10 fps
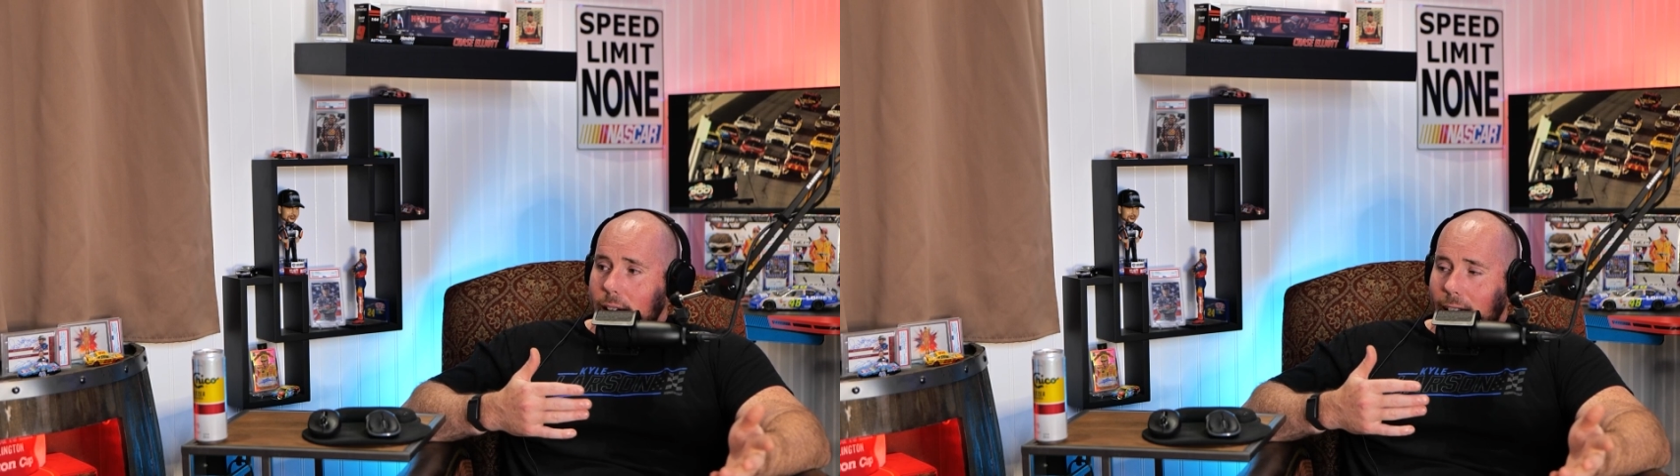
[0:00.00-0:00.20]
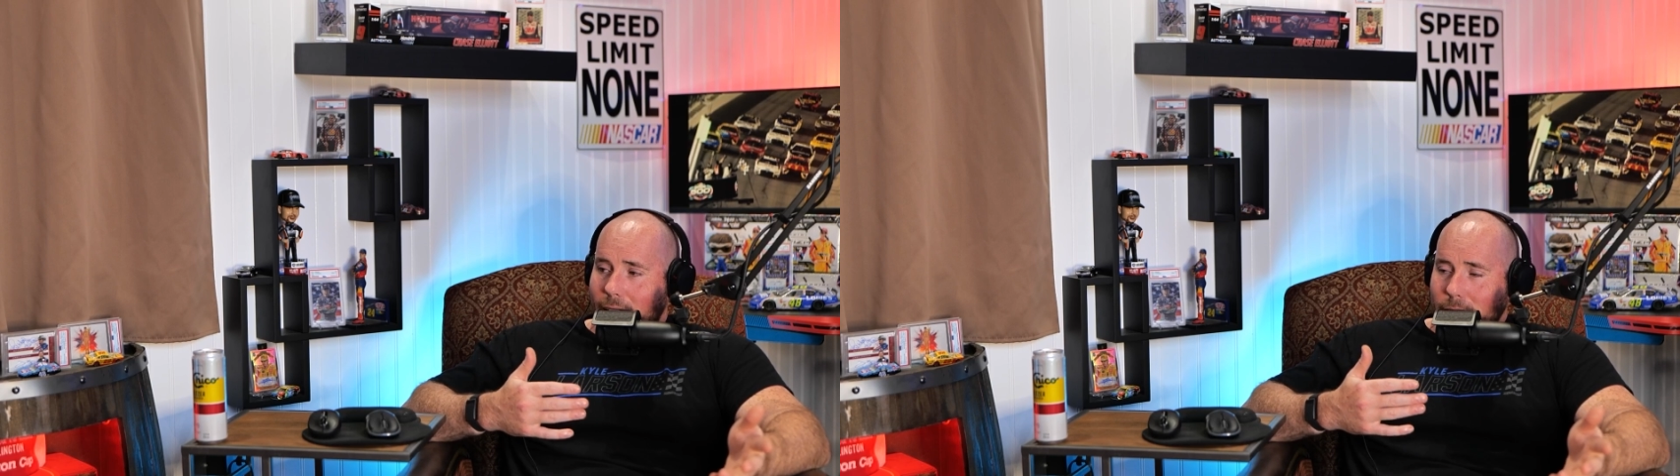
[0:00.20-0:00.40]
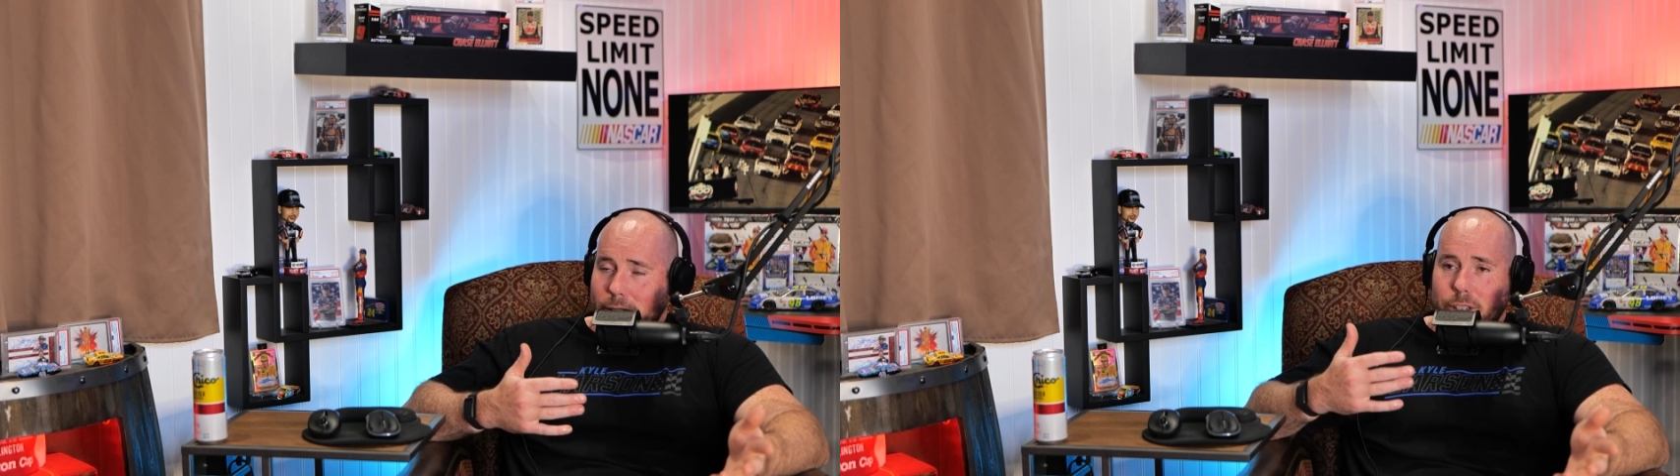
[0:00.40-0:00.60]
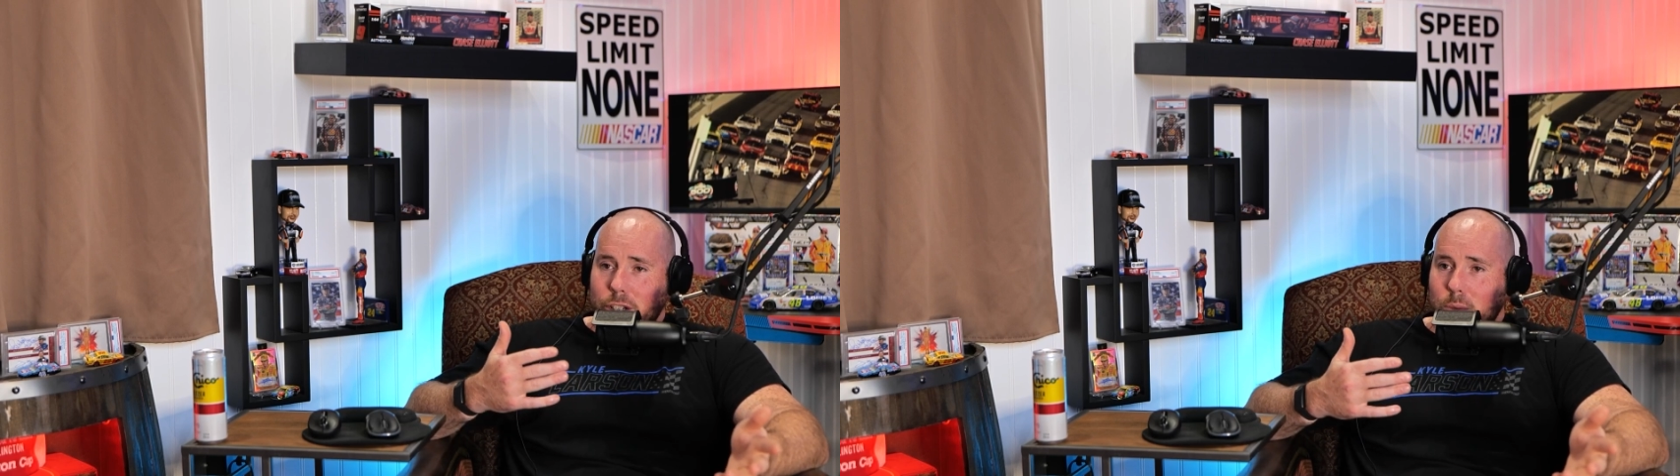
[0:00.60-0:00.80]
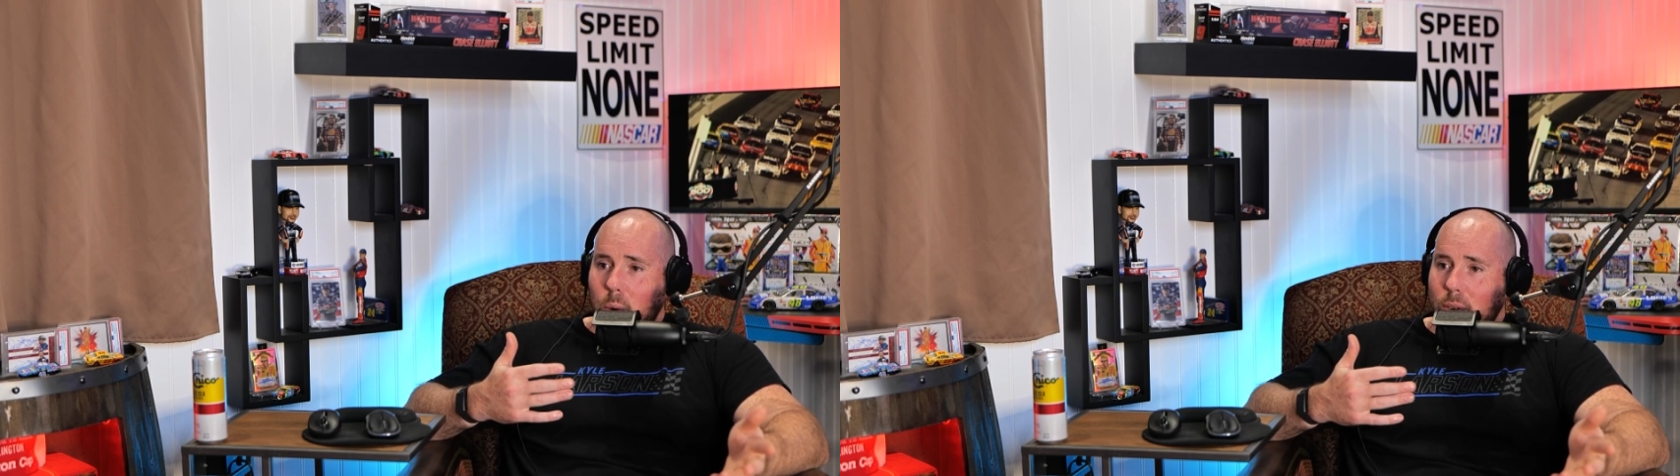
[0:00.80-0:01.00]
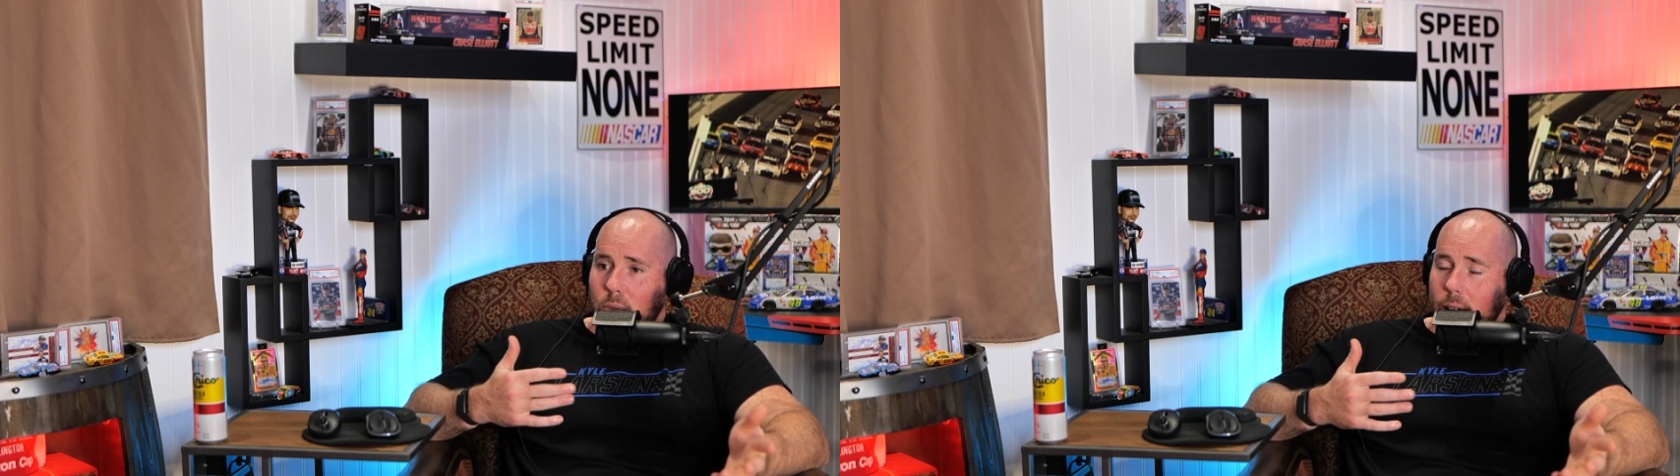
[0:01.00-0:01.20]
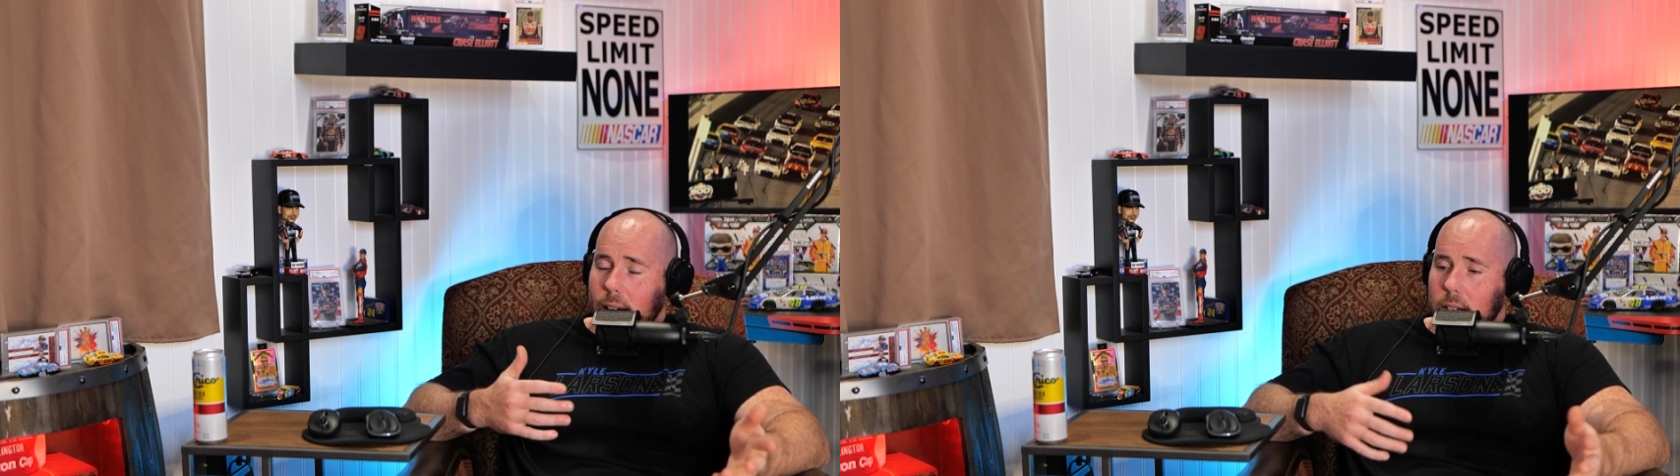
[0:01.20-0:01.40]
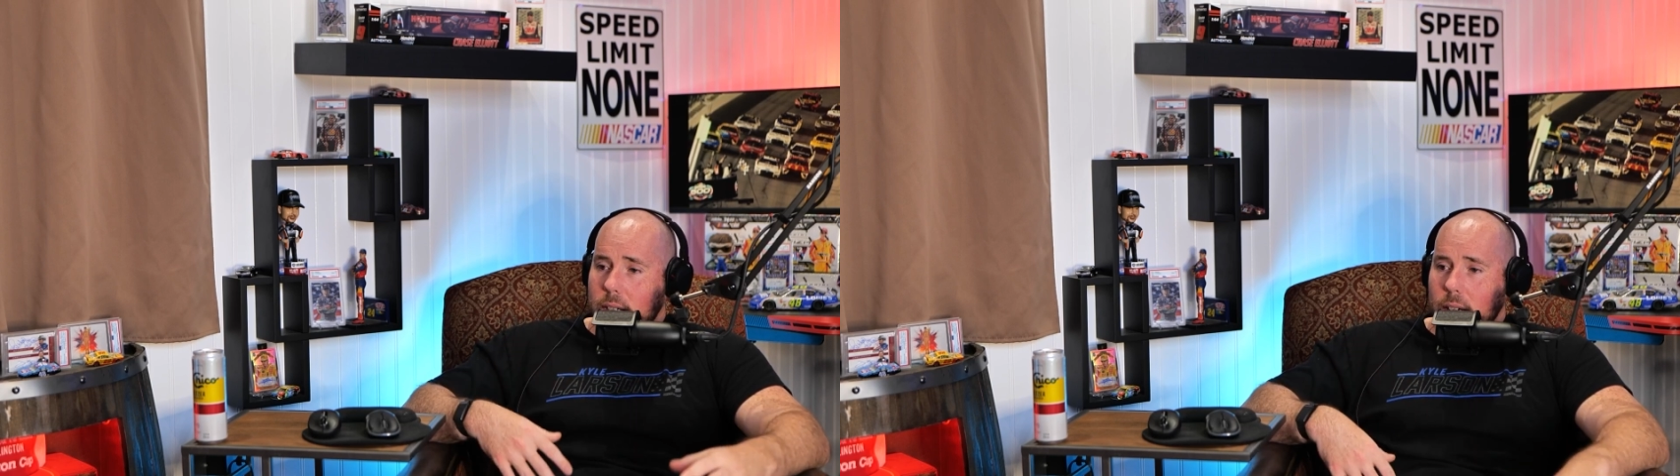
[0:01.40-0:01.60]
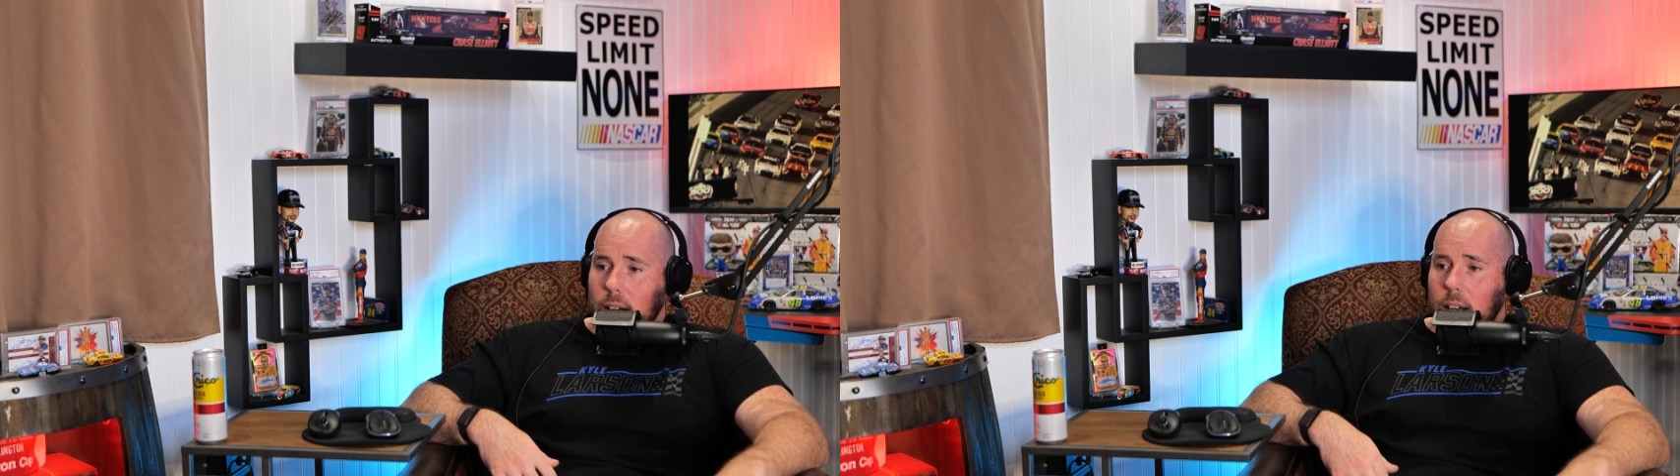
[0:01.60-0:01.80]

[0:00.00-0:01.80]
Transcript: now because it's just one race.